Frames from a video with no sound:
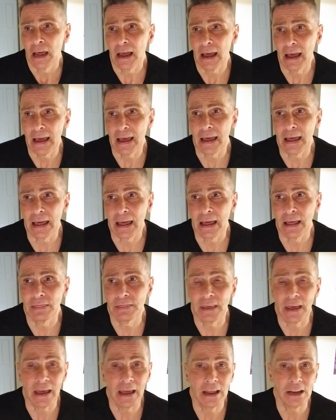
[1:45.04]

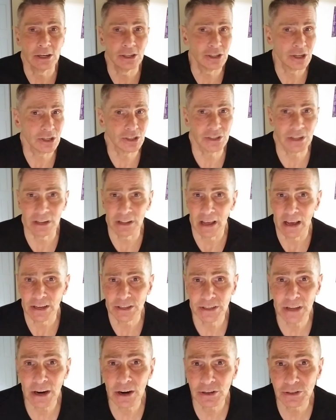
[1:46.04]
And then just in the
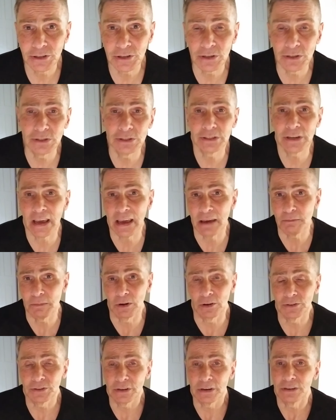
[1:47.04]
last day or two, Kate
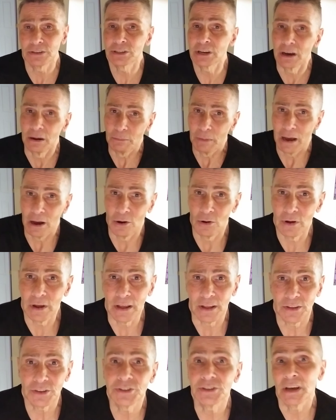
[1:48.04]
Middleton has come out
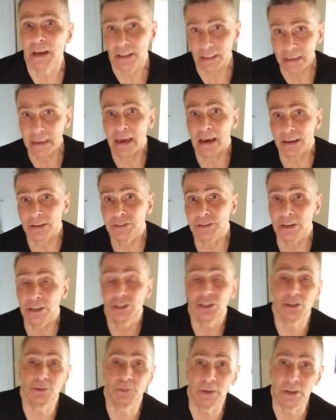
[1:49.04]
and said, yes, that
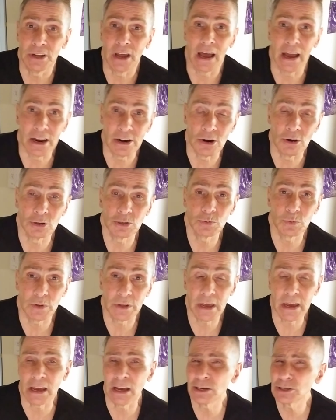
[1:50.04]
she's been diagnosed with
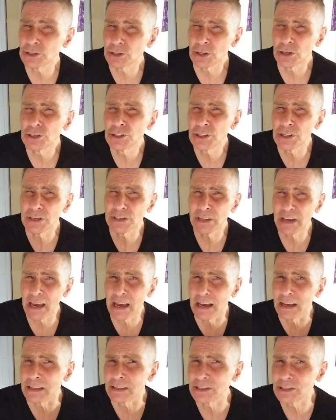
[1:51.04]
cancer. She's
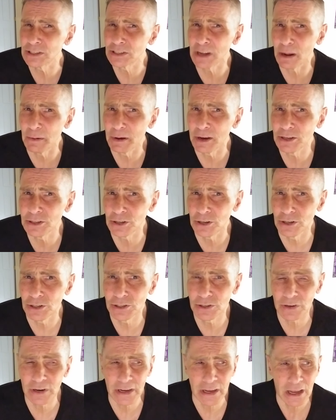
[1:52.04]
had stomach
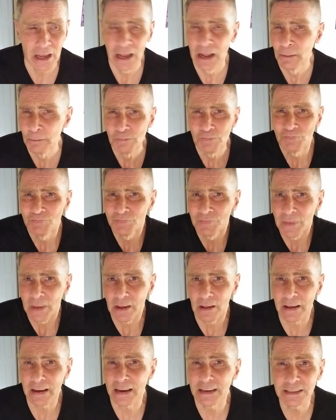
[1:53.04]
surgery.
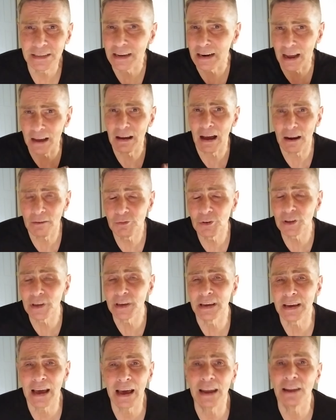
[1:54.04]
You know, like I said, I've
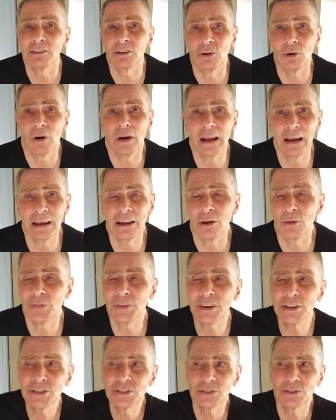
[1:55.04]
really kind of gone, you know,
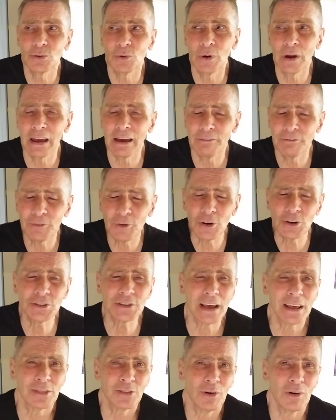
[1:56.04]
this story, at
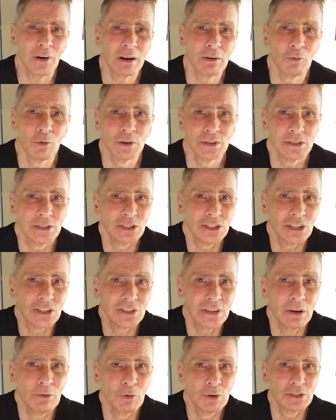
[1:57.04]
first I thought it
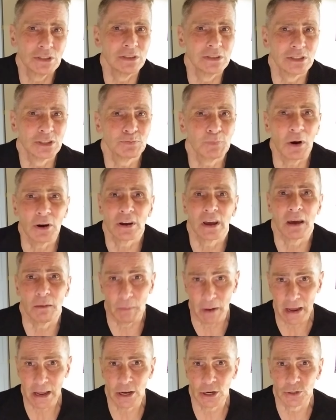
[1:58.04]
wasn't sparking
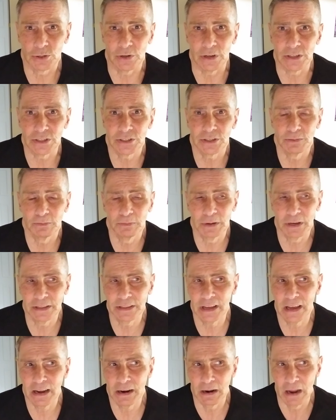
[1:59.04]
my interest, but
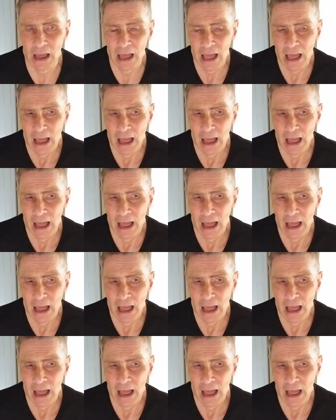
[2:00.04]
then